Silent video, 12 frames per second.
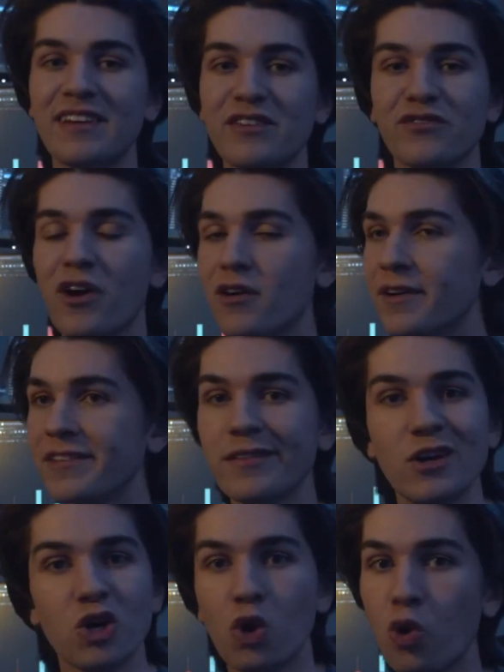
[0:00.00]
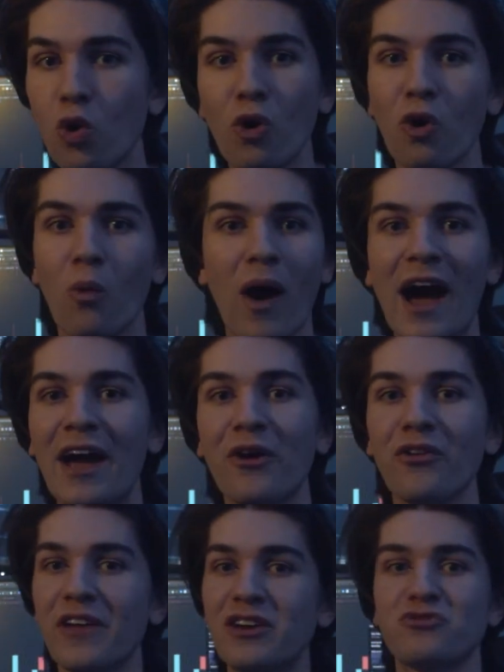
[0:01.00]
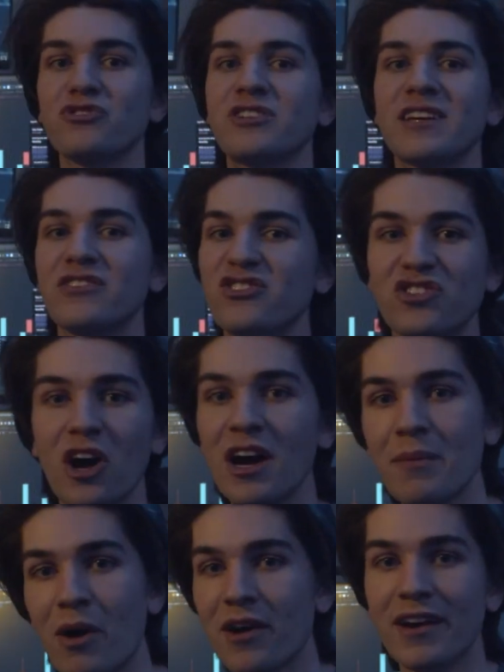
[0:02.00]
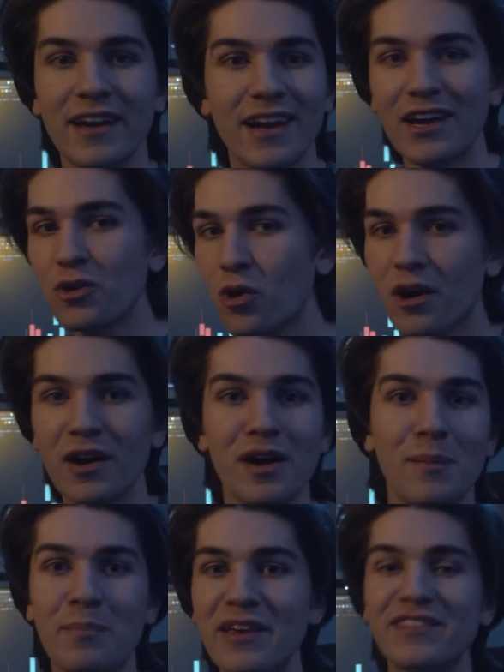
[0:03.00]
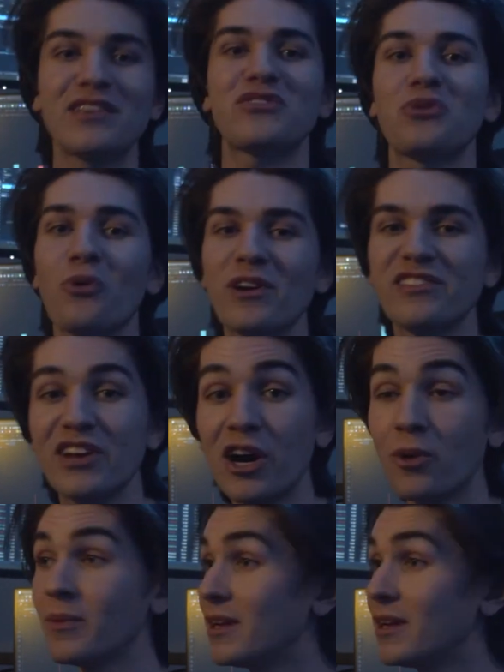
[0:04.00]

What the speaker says: as far as cool, wild, interesting stock market and/or business stories go,